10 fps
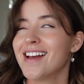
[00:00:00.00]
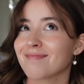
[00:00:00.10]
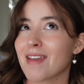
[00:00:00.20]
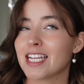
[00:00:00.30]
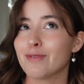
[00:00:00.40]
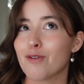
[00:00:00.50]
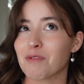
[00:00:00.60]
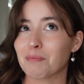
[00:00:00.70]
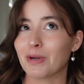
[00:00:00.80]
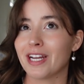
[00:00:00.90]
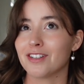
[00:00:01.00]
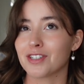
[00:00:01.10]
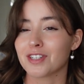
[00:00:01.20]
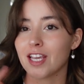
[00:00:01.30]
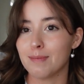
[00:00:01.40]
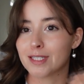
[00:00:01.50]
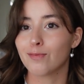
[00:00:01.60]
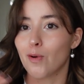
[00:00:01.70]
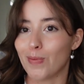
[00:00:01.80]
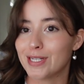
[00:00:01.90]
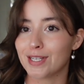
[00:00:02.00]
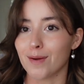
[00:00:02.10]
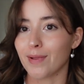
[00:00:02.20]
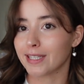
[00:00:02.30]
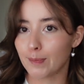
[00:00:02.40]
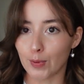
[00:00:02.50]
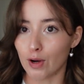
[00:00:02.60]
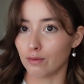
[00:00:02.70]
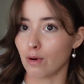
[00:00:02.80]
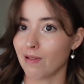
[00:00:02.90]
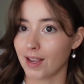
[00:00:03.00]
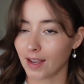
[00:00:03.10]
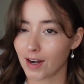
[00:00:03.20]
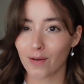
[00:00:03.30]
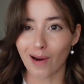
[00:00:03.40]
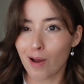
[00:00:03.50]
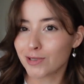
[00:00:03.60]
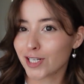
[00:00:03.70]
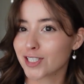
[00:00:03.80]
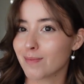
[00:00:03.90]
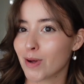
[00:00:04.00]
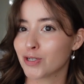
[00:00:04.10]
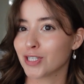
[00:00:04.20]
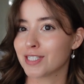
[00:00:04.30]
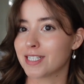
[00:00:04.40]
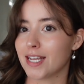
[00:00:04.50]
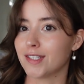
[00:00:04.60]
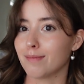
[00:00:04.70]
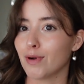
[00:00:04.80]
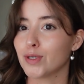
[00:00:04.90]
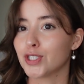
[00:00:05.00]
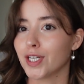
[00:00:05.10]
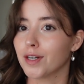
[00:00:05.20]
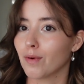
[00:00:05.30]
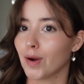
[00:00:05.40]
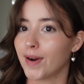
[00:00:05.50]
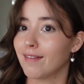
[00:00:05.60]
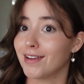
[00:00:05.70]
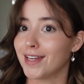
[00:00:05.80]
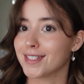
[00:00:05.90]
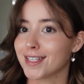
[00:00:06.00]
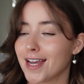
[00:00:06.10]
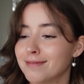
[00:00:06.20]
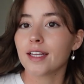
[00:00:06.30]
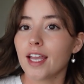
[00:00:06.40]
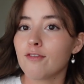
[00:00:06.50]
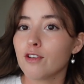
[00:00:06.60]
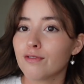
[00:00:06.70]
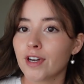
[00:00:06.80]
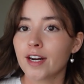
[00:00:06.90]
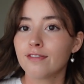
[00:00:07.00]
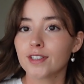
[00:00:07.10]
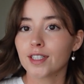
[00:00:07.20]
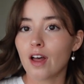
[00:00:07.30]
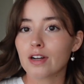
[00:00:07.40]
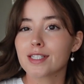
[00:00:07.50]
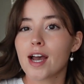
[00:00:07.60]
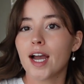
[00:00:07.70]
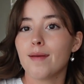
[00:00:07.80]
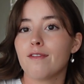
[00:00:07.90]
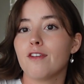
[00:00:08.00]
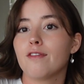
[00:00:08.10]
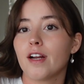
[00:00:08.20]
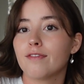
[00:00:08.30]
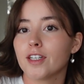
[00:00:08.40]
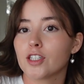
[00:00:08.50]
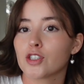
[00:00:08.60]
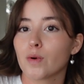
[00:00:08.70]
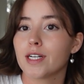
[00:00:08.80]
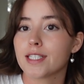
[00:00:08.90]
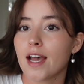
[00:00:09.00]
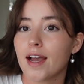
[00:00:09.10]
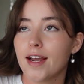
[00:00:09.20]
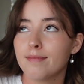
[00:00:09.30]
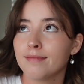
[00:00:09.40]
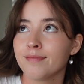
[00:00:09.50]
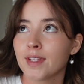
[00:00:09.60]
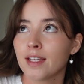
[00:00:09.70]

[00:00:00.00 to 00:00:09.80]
makes me remember it and just keeps the momentum, like the ball rolling. You know, an object in motion stays in motion, or whatever they say. If you've read for a long time, if you've read for a short time,